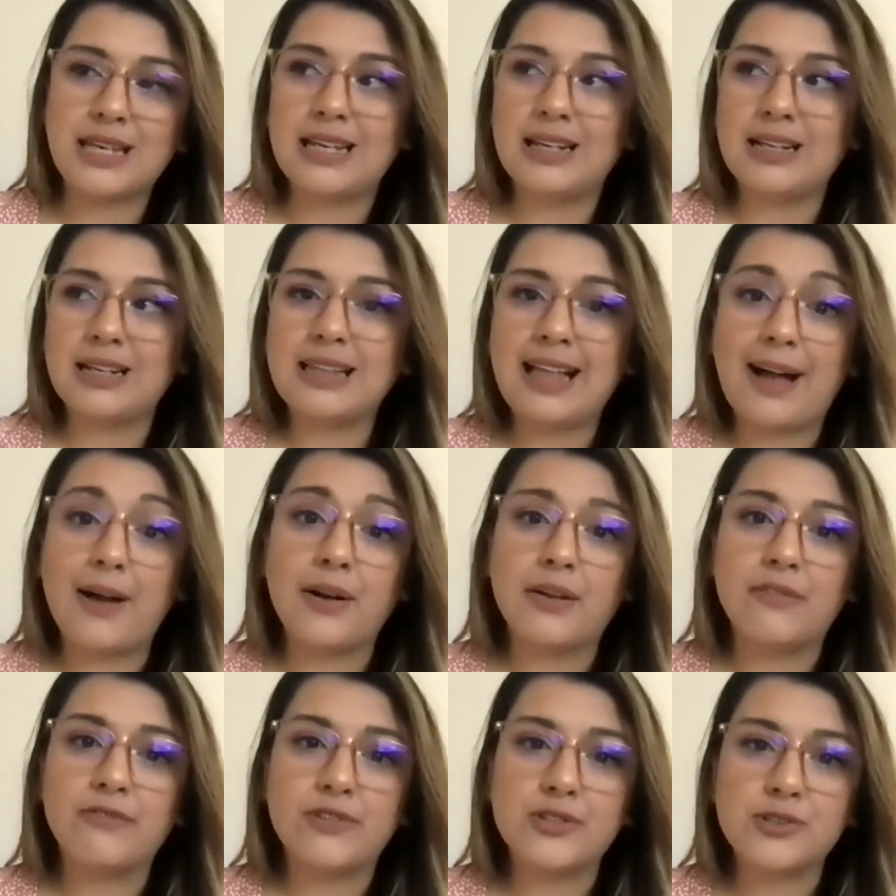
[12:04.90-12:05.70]
in cloud
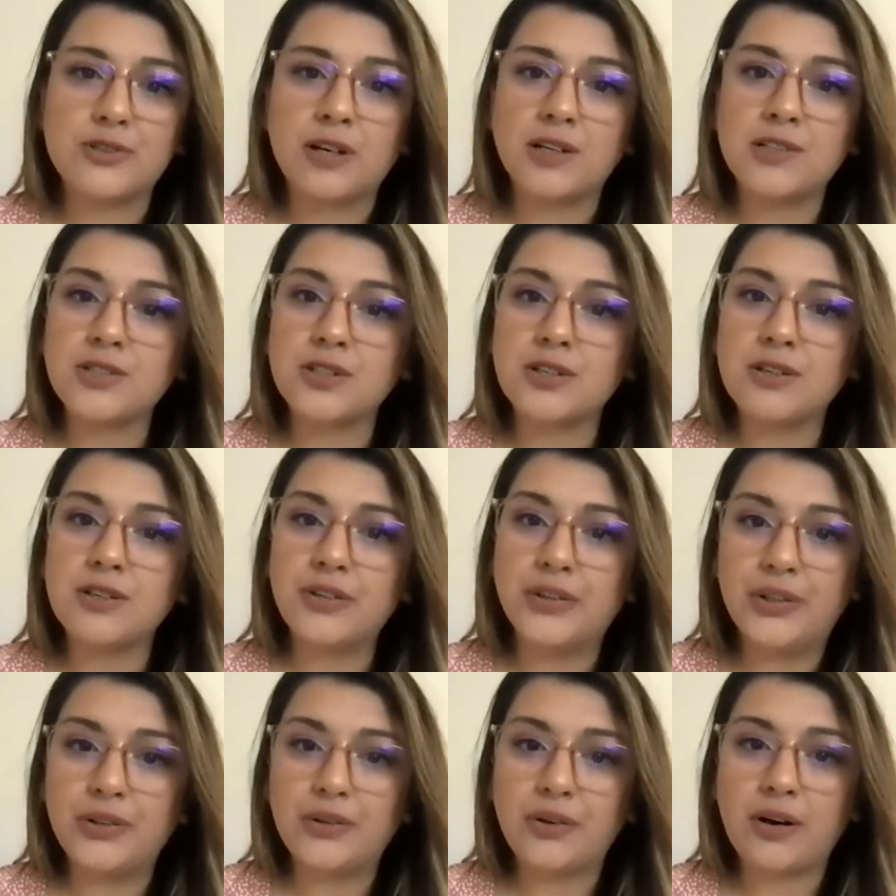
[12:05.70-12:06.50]
infrastructure.
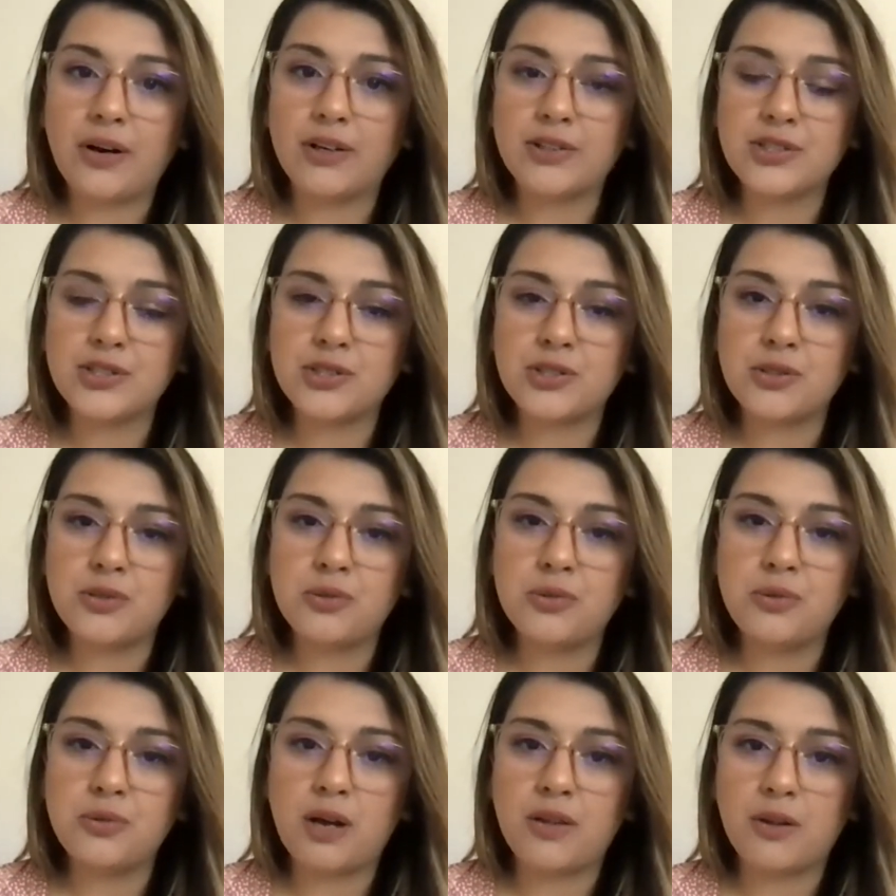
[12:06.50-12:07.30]
Our
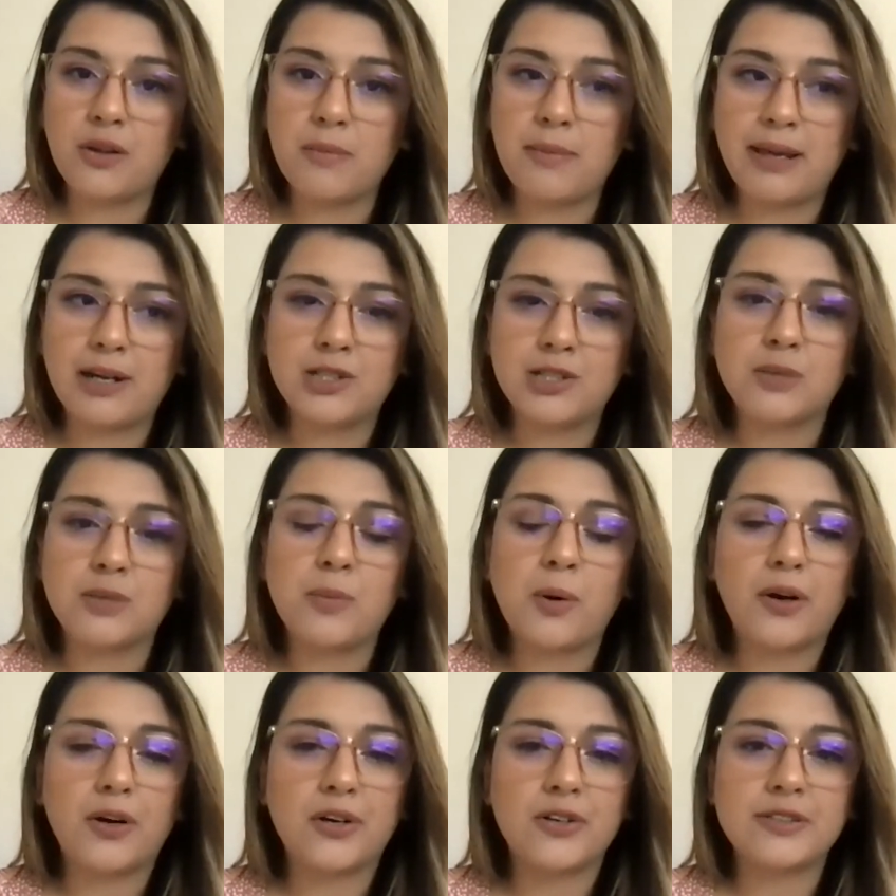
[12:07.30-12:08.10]
two other managing
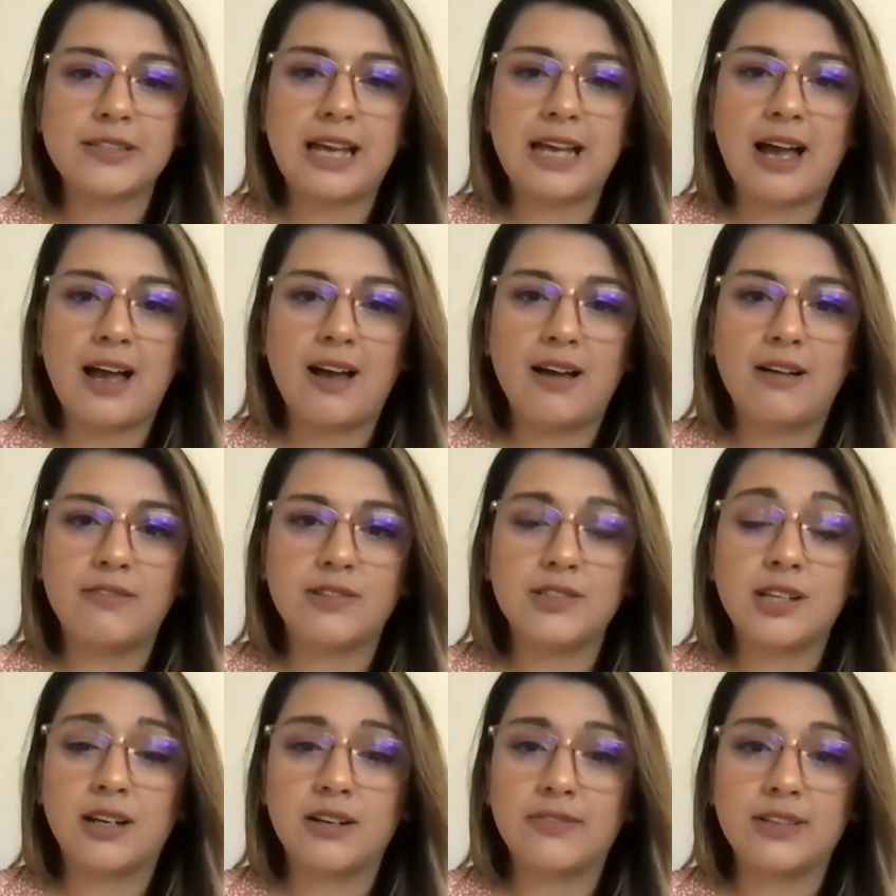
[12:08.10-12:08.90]
partners have a
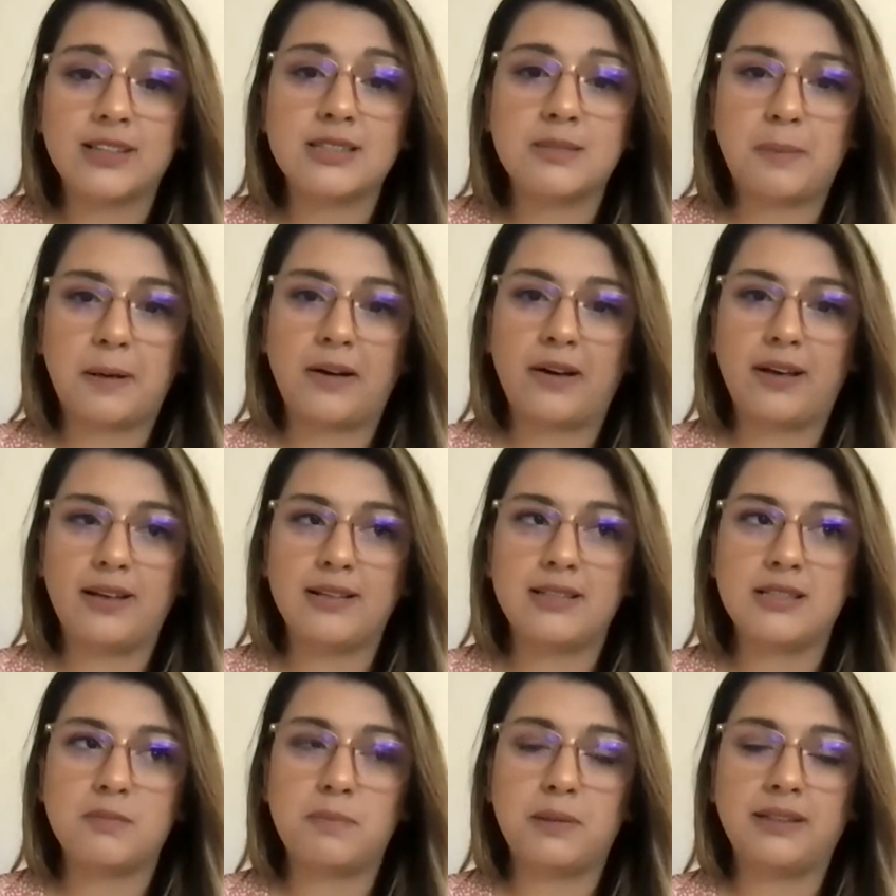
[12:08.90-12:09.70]
ton of
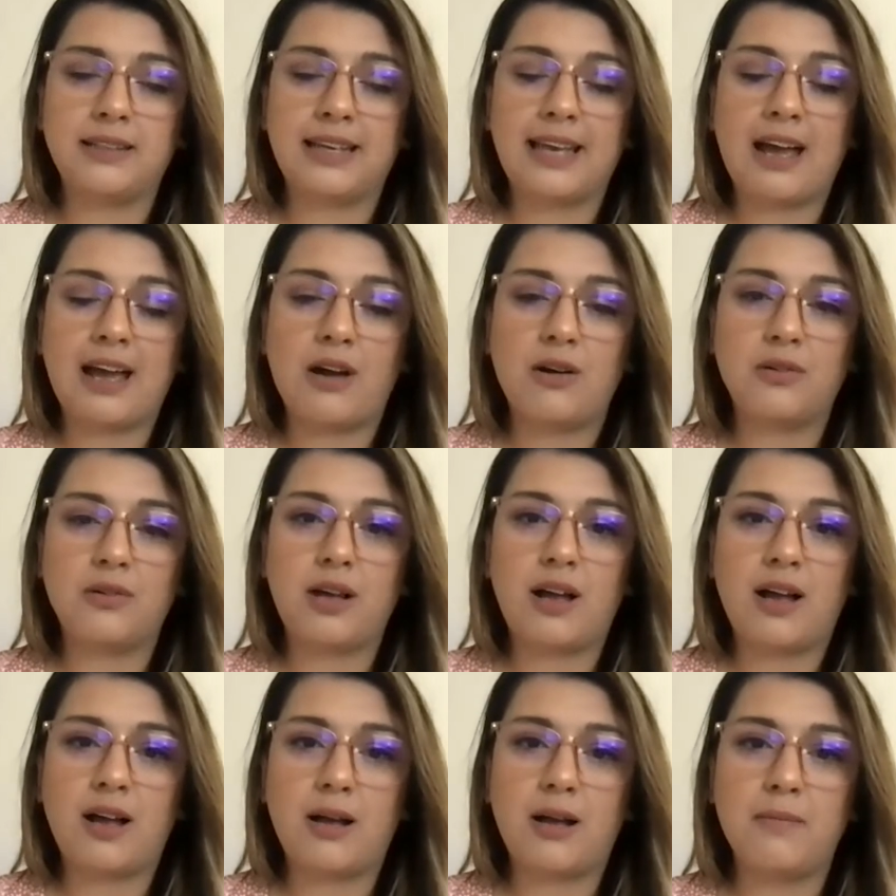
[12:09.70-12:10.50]
experience building out,
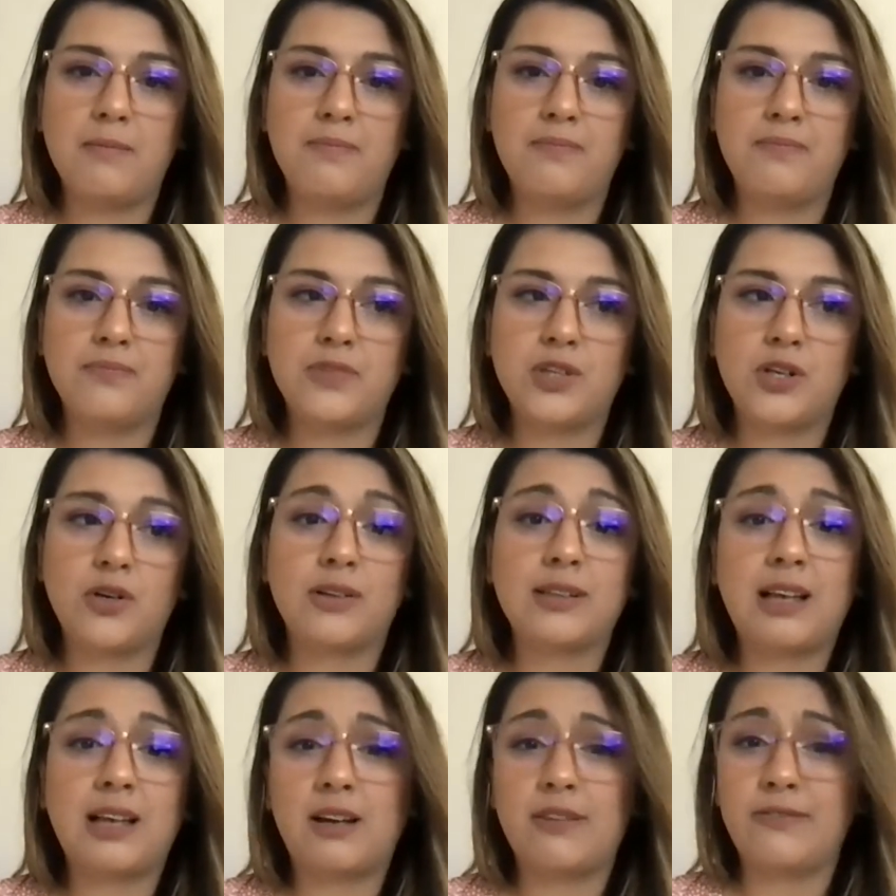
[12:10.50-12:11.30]

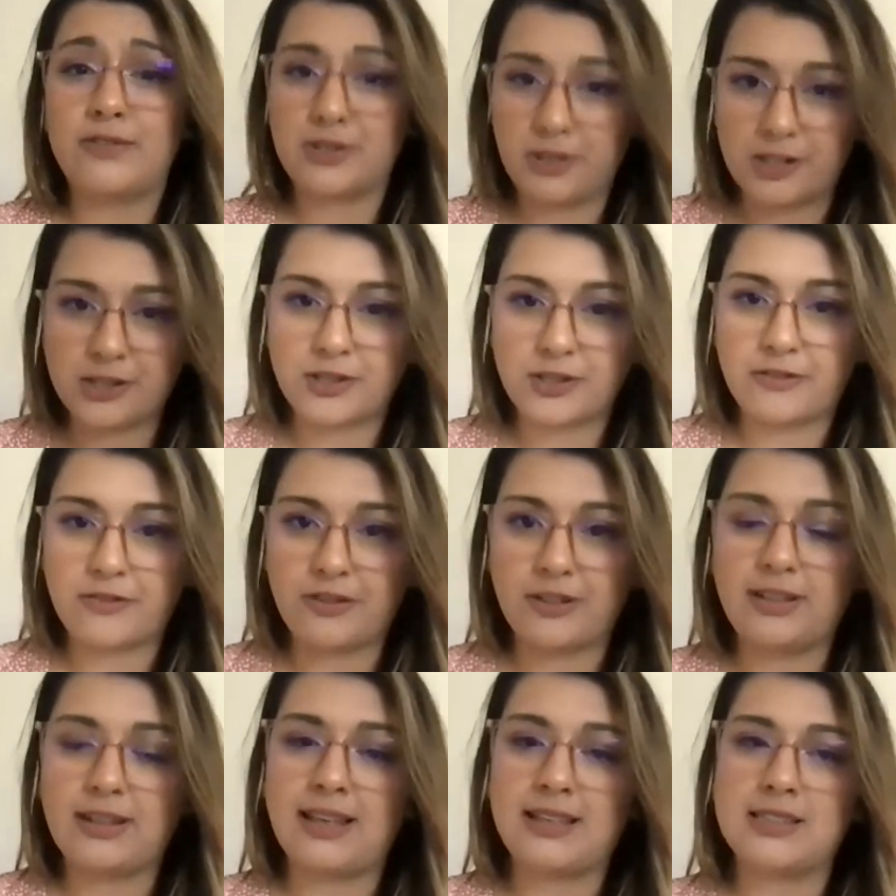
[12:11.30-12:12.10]
cloud infrastructure for
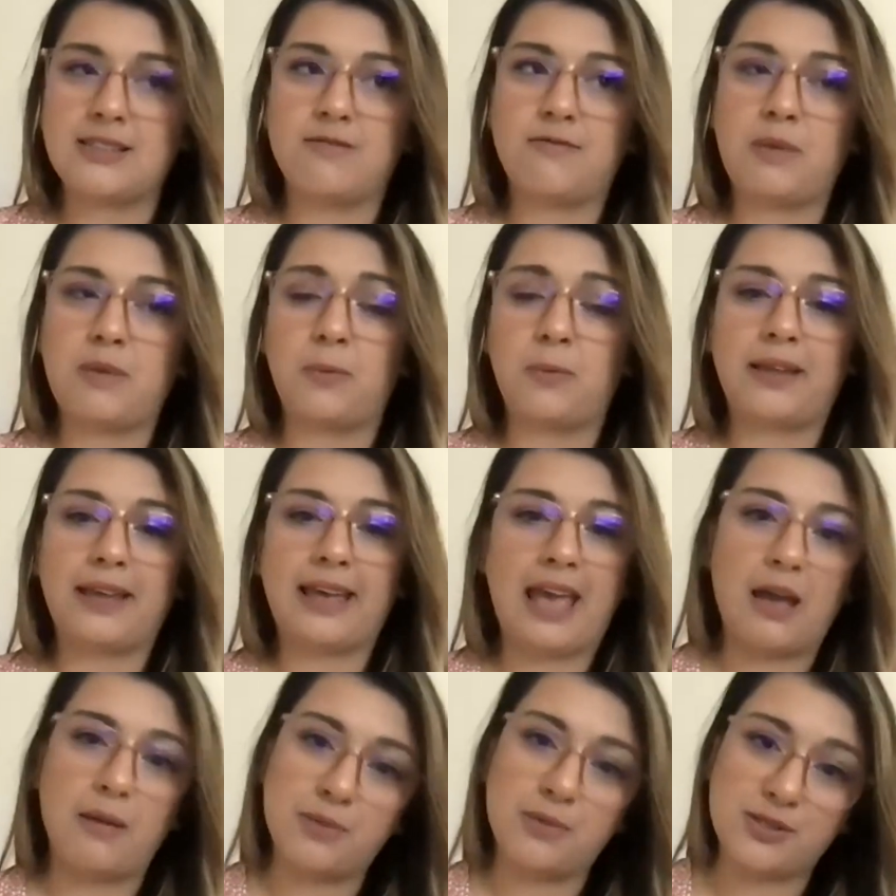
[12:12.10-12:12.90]
the likes of people like
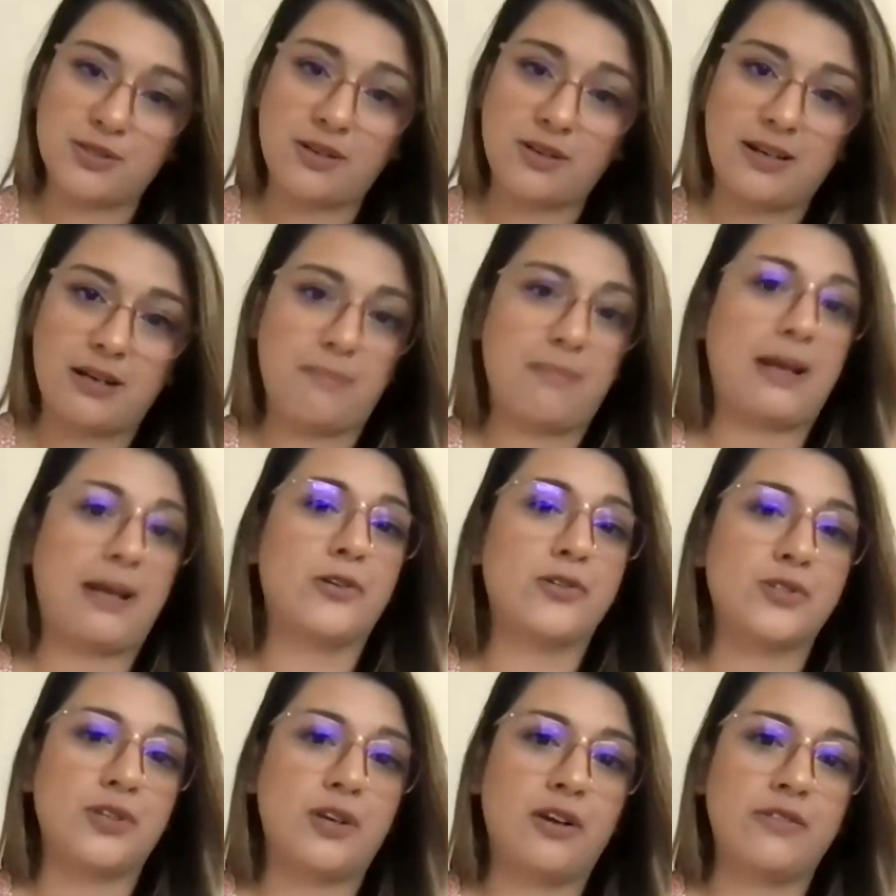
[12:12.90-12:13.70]
Amazon and
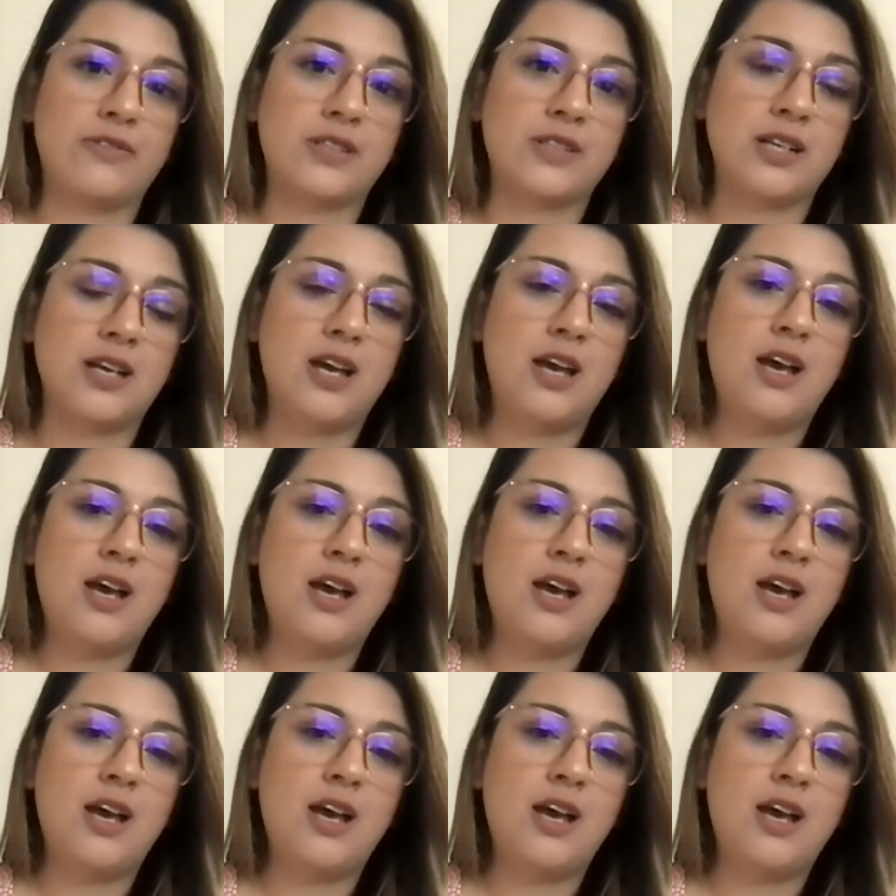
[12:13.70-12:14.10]
Microsoft.